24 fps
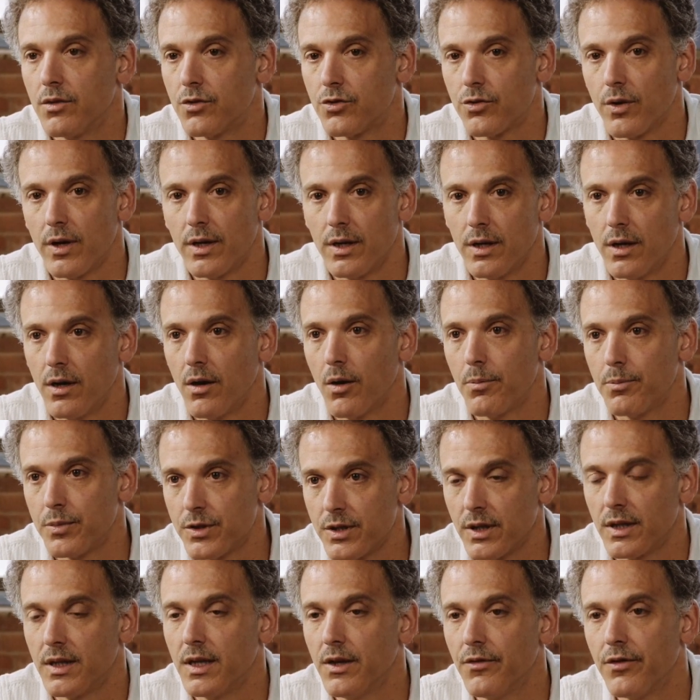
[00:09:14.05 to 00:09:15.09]
trended up
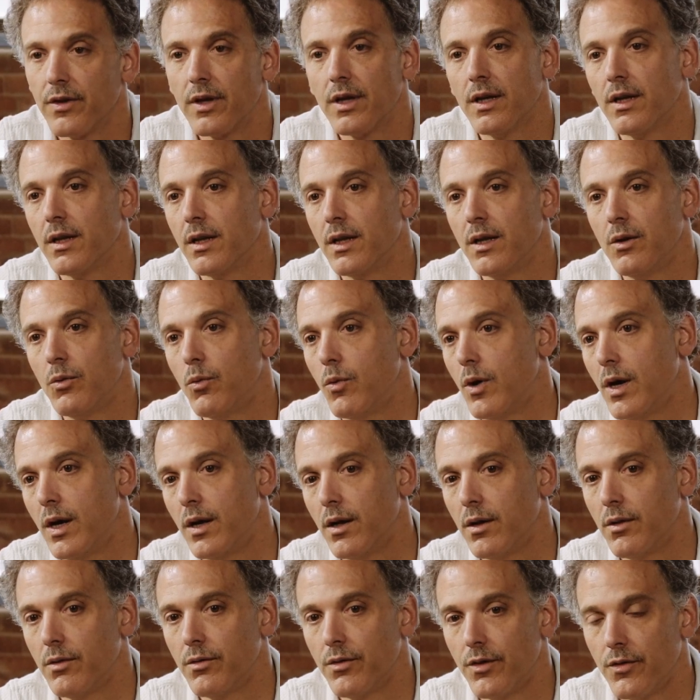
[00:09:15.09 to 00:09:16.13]
significantly
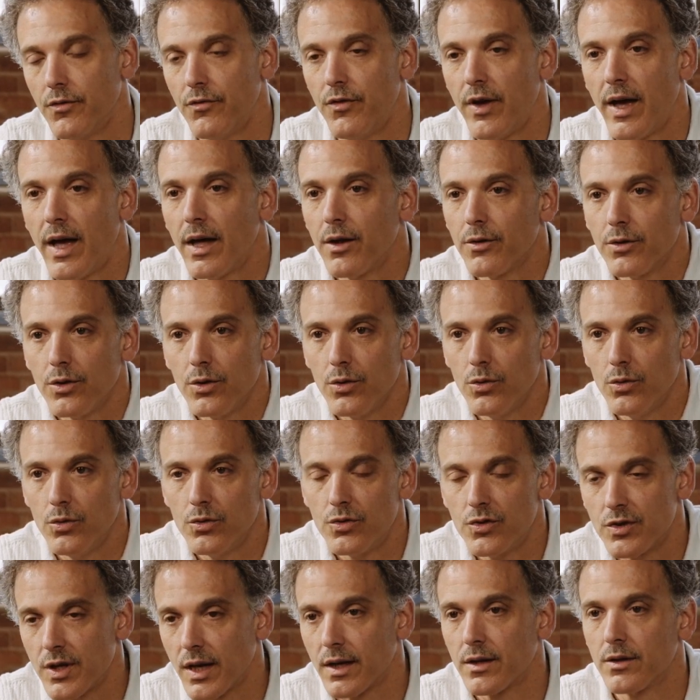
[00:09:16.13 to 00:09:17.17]
while the value
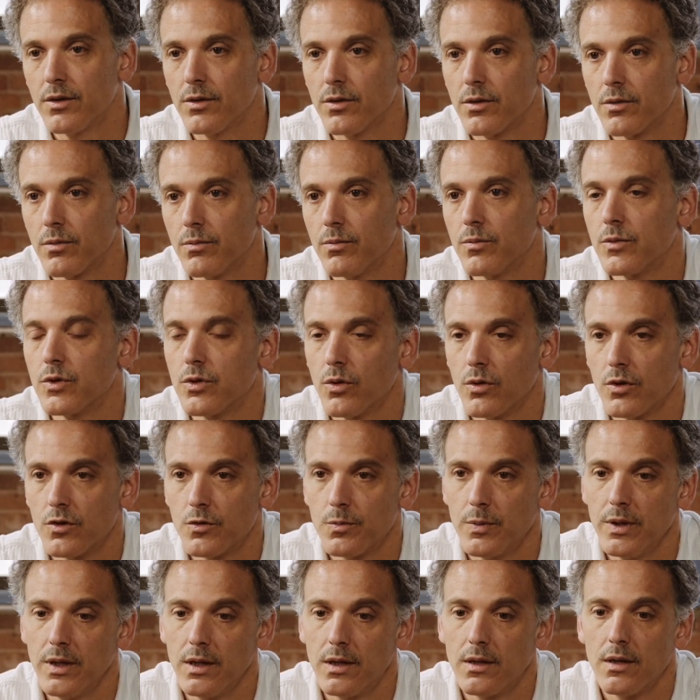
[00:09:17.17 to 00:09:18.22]
sector, so to
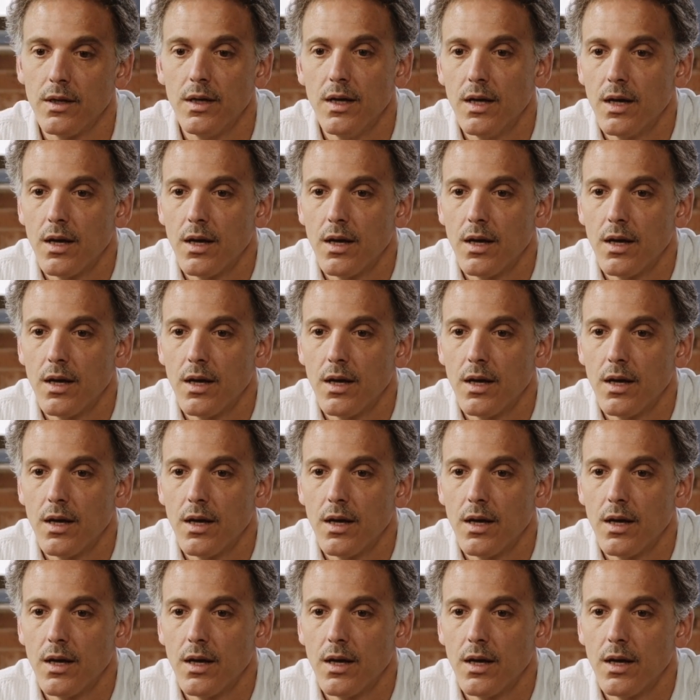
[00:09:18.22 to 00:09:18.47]
speak,